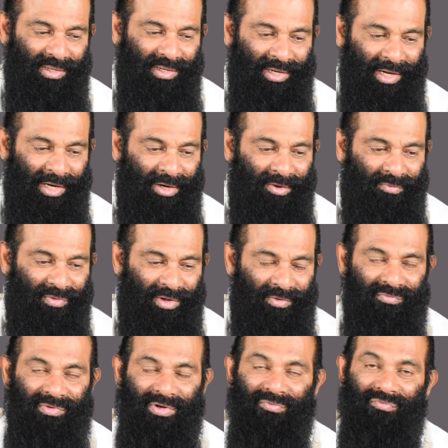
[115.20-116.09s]
head of
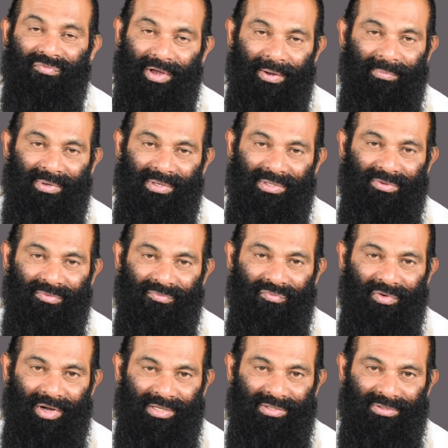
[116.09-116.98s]
every family, the
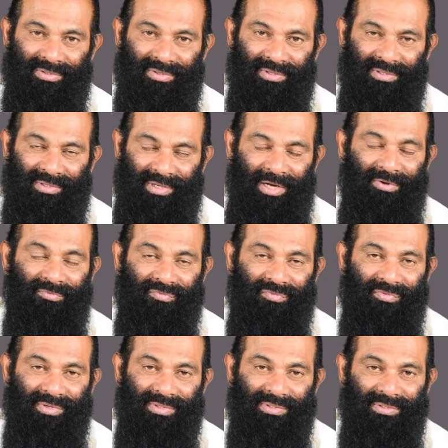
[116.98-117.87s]
father or
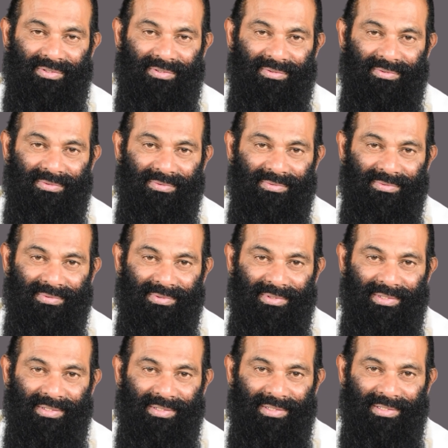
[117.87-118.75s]
grandfather,
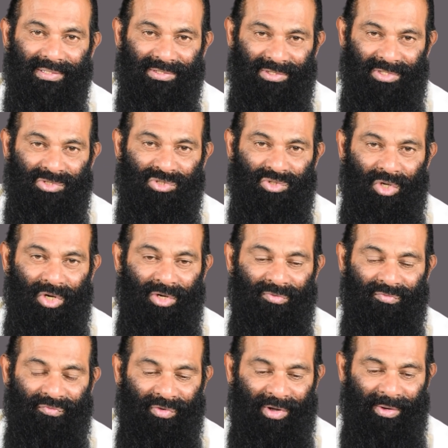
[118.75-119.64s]
the
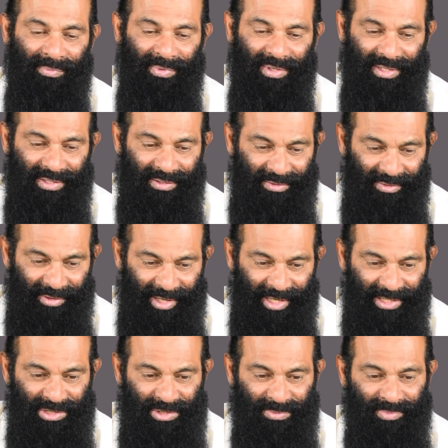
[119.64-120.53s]
joint family
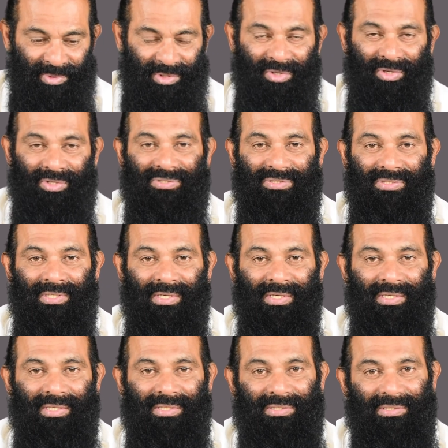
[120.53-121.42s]
crashed because
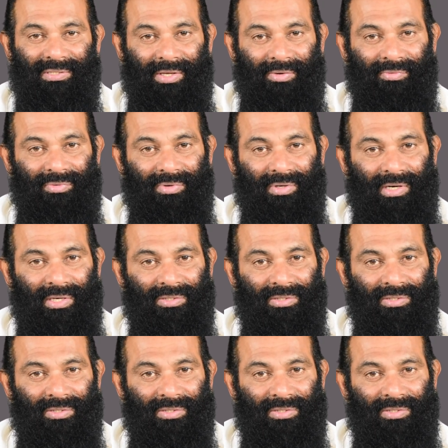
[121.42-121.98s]
they were